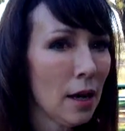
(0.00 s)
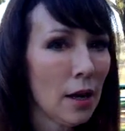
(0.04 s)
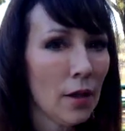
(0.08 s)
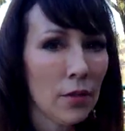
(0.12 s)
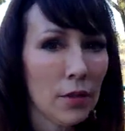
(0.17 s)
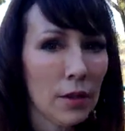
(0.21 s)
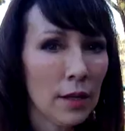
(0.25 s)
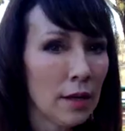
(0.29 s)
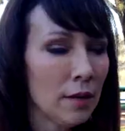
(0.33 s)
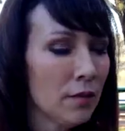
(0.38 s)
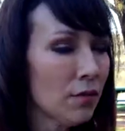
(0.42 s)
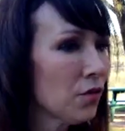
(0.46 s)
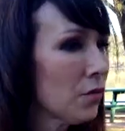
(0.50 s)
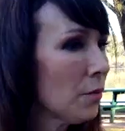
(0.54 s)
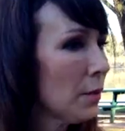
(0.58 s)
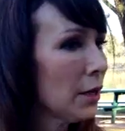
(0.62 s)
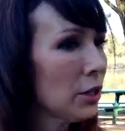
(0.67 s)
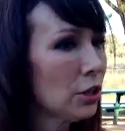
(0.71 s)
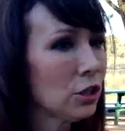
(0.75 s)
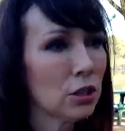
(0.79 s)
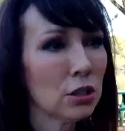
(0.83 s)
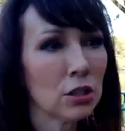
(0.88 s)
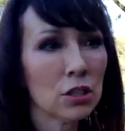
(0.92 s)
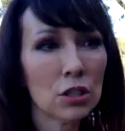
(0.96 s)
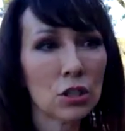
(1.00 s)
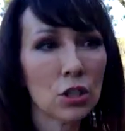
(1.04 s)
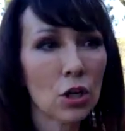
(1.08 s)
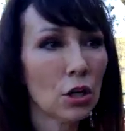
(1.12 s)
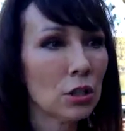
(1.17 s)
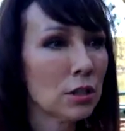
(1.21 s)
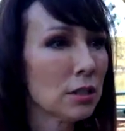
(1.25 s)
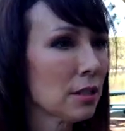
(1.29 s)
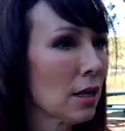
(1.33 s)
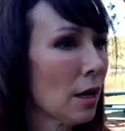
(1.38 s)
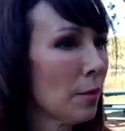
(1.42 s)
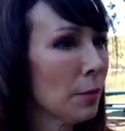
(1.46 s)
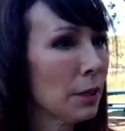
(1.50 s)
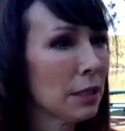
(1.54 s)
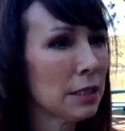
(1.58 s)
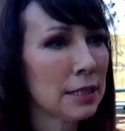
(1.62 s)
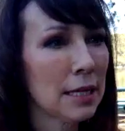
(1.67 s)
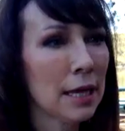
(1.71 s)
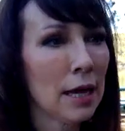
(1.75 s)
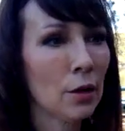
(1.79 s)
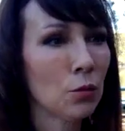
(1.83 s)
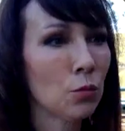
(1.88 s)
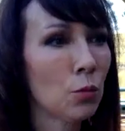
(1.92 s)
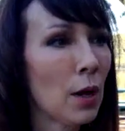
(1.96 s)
the information starts coming down.